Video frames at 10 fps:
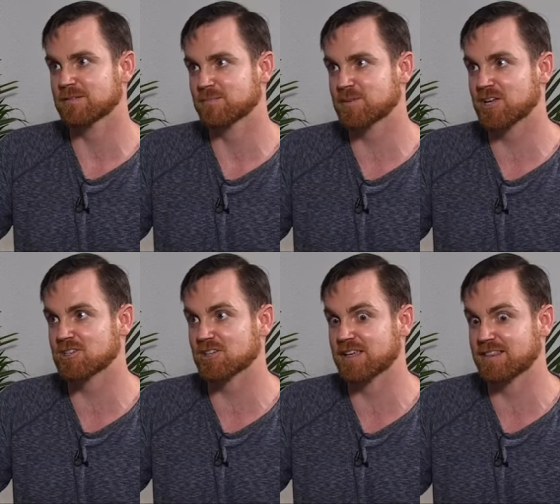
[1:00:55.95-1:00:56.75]

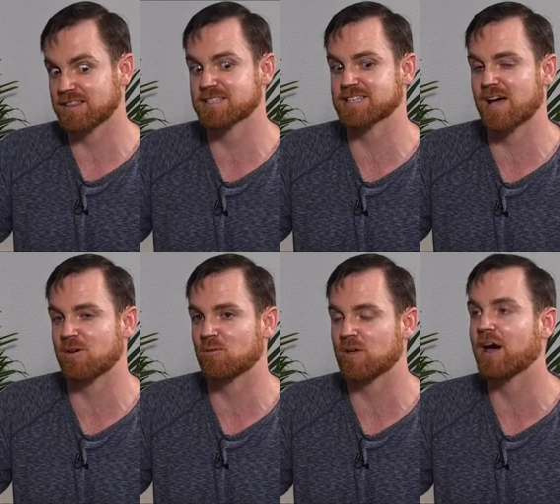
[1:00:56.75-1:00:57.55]
potentially, this is how
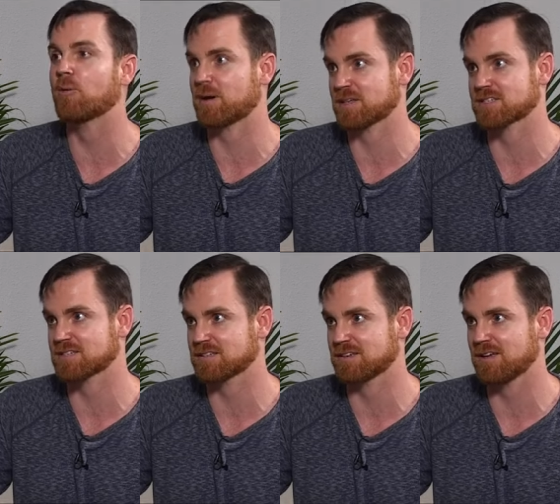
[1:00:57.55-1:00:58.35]
it will help
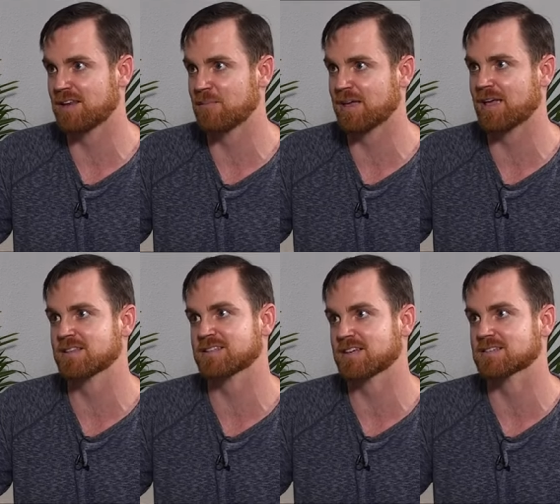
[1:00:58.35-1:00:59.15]
us, not be
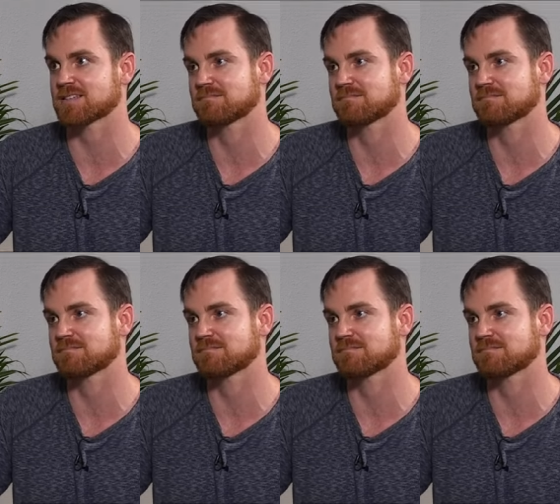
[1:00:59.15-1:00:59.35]
against us.